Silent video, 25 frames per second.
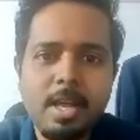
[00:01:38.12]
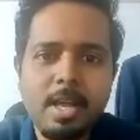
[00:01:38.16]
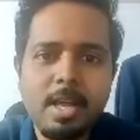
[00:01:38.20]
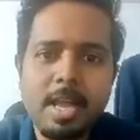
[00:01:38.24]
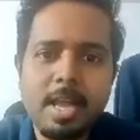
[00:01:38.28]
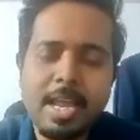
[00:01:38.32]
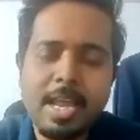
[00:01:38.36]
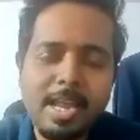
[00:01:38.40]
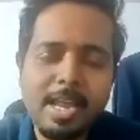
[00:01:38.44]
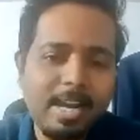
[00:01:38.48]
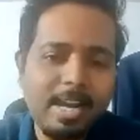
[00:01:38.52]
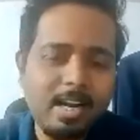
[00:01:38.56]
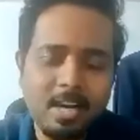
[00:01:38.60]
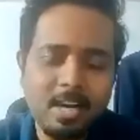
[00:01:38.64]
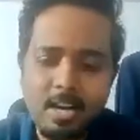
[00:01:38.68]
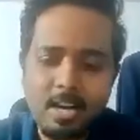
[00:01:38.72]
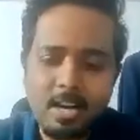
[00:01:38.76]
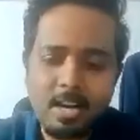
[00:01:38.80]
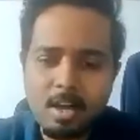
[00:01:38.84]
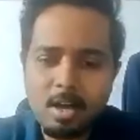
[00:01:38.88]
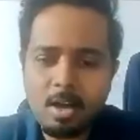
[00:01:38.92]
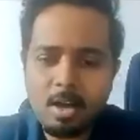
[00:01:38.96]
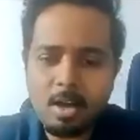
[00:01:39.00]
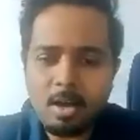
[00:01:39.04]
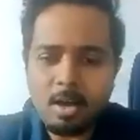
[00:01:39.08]
And
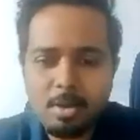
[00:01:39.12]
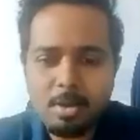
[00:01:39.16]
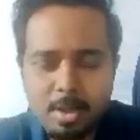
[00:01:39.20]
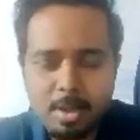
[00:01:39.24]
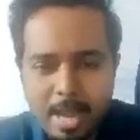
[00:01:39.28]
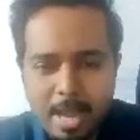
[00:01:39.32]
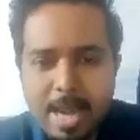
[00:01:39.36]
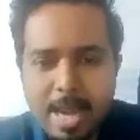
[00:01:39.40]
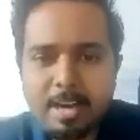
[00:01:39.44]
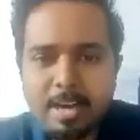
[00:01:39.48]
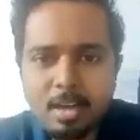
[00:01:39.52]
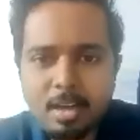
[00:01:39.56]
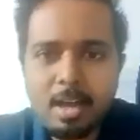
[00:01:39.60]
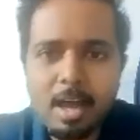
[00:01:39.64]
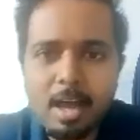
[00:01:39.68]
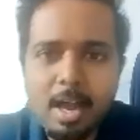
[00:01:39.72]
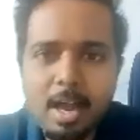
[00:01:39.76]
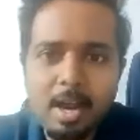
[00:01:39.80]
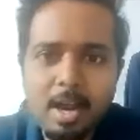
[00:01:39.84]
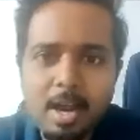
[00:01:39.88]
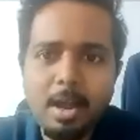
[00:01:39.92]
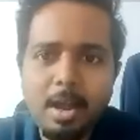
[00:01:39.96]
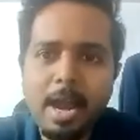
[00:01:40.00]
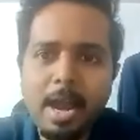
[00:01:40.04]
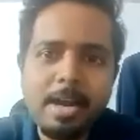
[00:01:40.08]
uh, had a
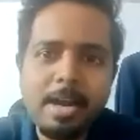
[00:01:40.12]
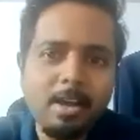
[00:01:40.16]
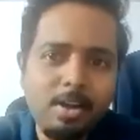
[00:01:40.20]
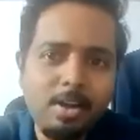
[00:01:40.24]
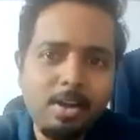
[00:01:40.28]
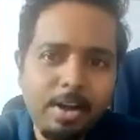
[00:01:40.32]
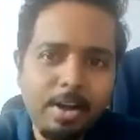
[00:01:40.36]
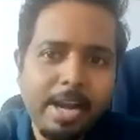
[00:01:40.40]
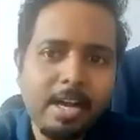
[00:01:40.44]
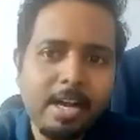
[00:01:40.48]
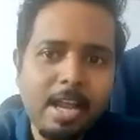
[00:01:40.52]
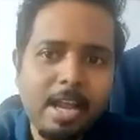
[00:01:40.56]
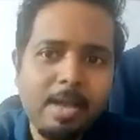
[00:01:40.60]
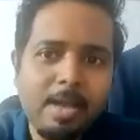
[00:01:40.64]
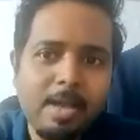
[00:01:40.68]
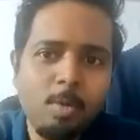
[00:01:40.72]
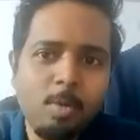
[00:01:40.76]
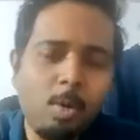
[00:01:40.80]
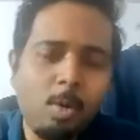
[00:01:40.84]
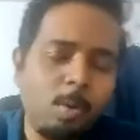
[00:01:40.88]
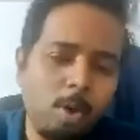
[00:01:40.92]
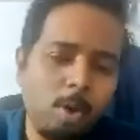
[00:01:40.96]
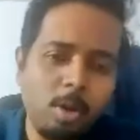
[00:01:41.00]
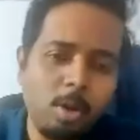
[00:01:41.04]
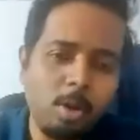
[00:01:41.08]
I had a great time
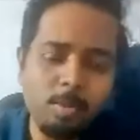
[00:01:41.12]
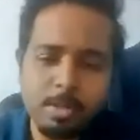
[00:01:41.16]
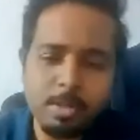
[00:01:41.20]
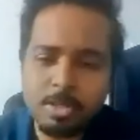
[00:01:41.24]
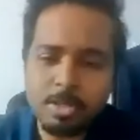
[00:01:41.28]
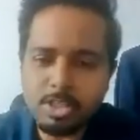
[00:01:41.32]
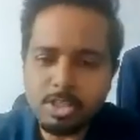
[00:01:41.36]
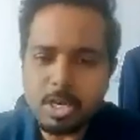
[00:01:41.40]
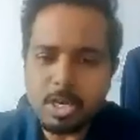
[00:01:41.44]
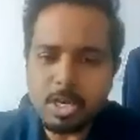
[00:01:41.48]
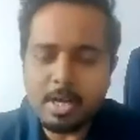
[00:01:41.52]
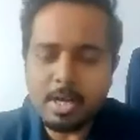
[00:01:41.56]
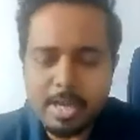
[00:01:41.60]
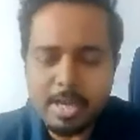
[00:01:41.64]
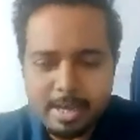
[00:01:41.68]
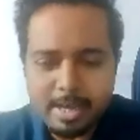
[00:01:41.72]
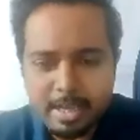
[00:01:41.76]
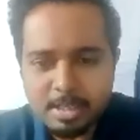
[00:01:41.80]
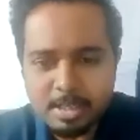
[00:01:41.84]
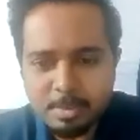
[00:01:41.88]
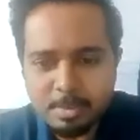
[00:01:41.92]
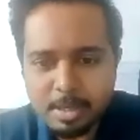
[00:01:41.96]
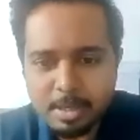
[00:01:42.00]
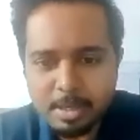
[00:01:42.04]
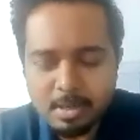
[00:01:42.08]
overall with the Shark Tank
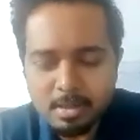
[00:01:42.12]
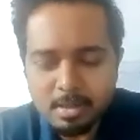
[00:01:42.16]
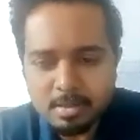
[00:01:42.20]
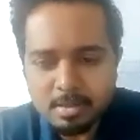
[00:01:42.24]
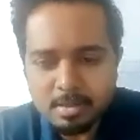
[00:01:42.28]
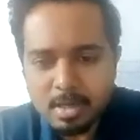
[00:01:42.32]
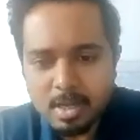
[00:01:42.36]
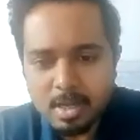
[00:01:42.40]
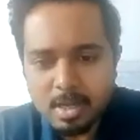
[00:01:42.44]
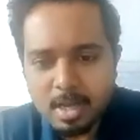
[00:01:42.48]
experience,